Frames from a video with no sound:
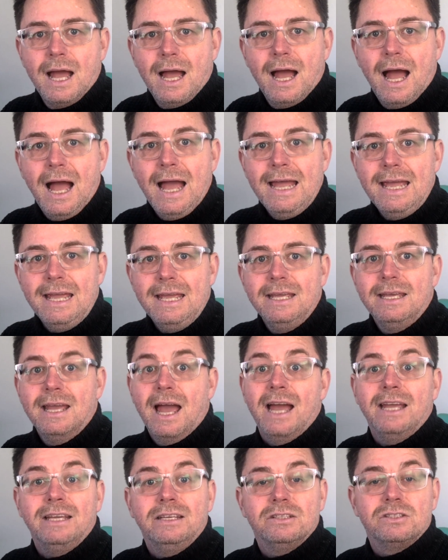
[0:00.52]
Hey,
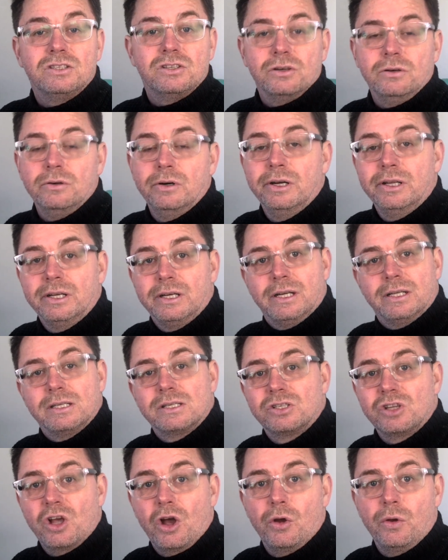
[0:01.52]
how you doing?
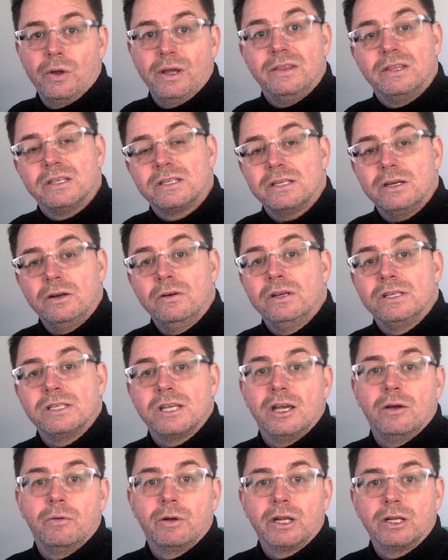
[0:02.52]
So in the series
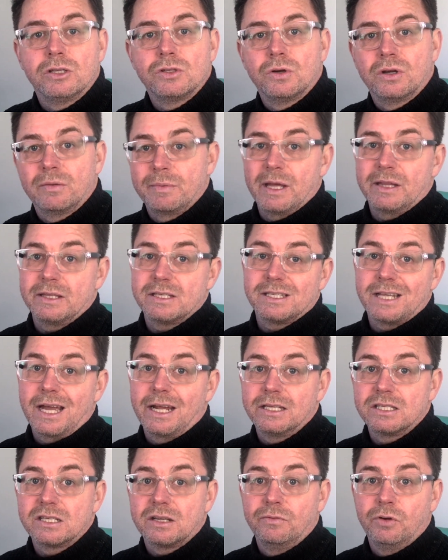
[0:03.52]
here, we're going to talk about the
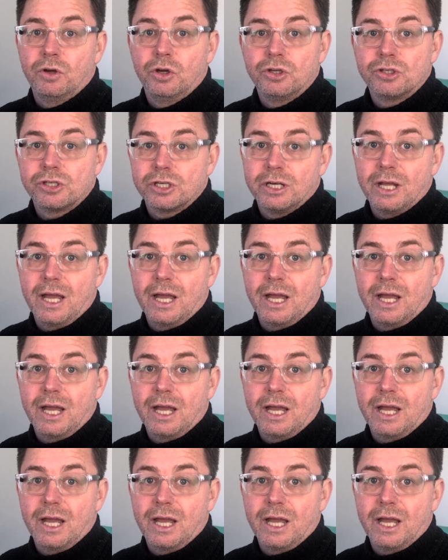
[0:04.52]
standards conversion,